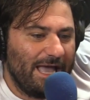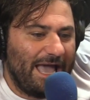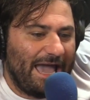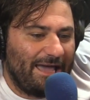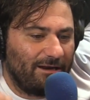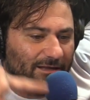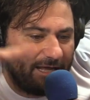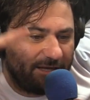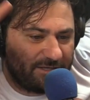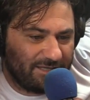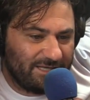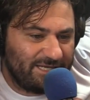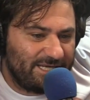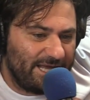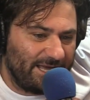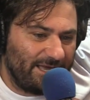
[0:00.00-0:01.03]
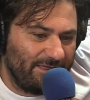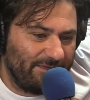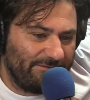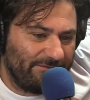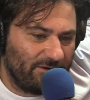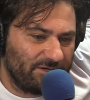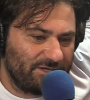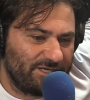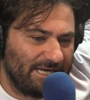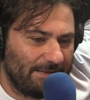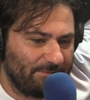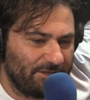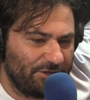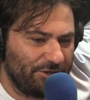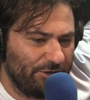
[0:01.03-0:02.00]
and allegedly taking the first
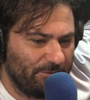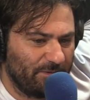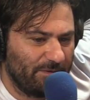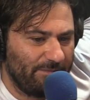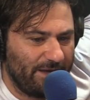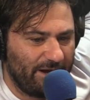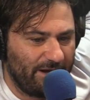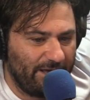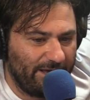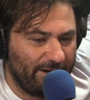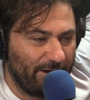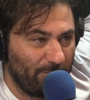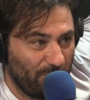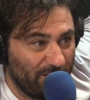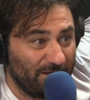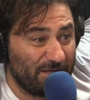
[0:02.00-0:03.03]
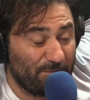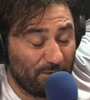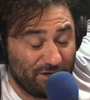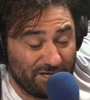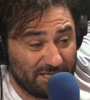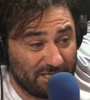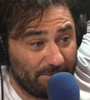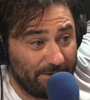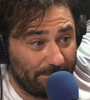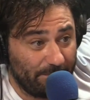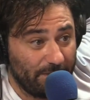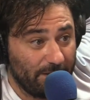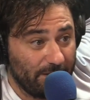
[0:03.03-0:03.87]
step to supermanning an unwilling participant,